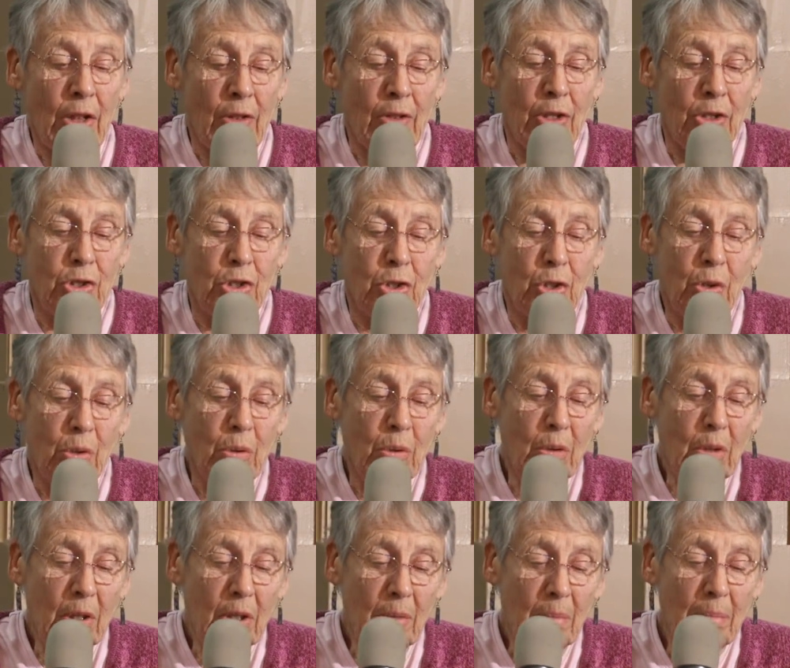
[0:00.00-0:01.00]
The
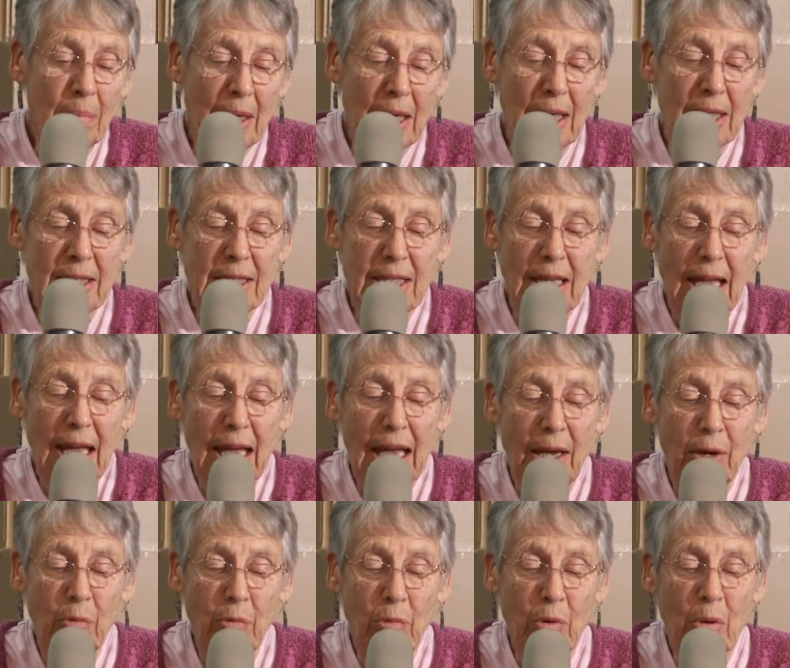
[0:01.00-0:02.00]
school bus
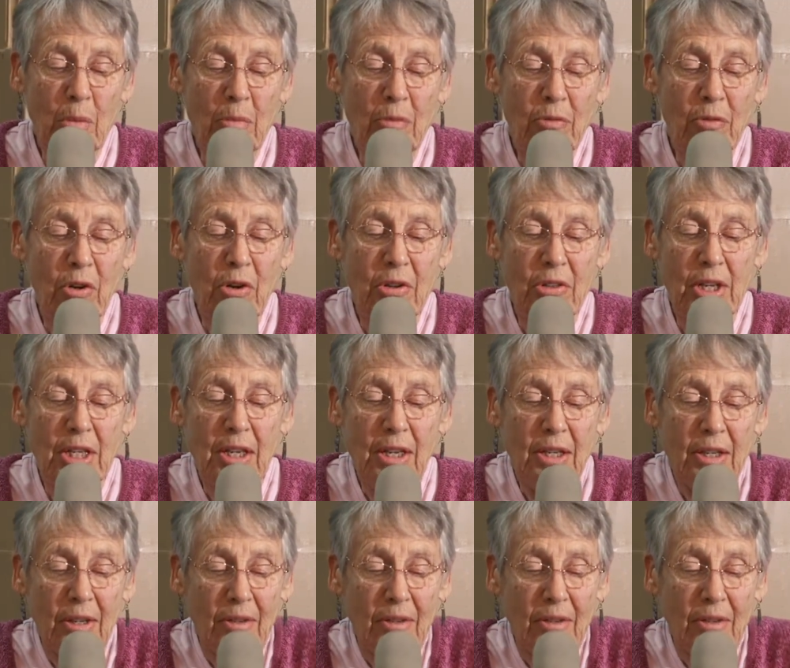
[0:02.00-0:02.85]
had room for the,